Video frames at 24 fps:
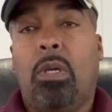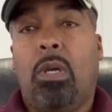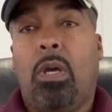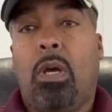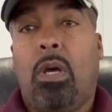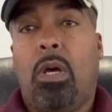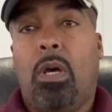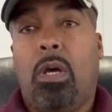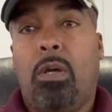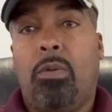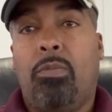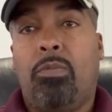
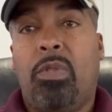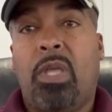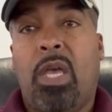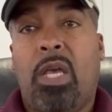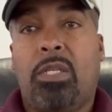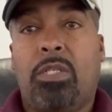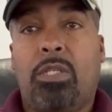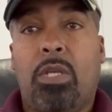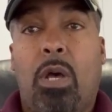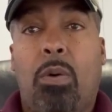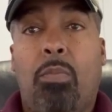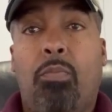
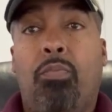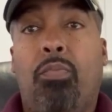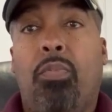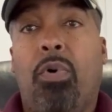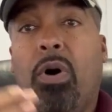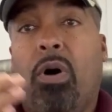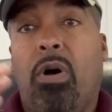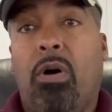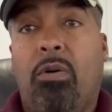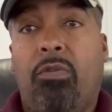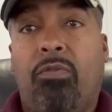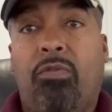that's
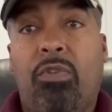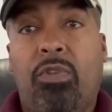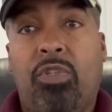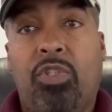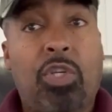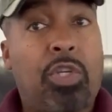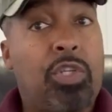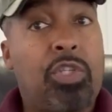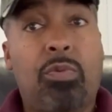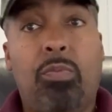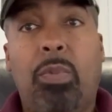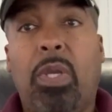above
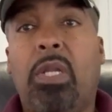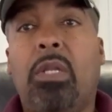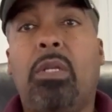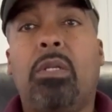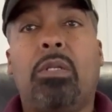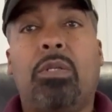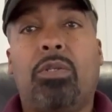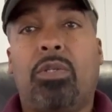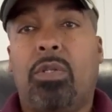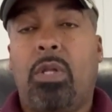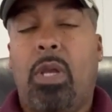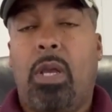just meeting
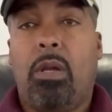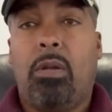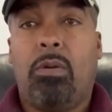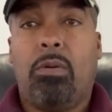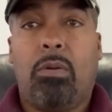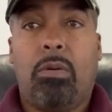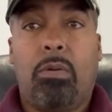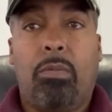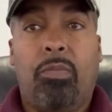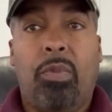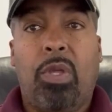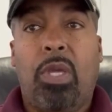the
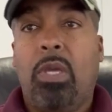standard.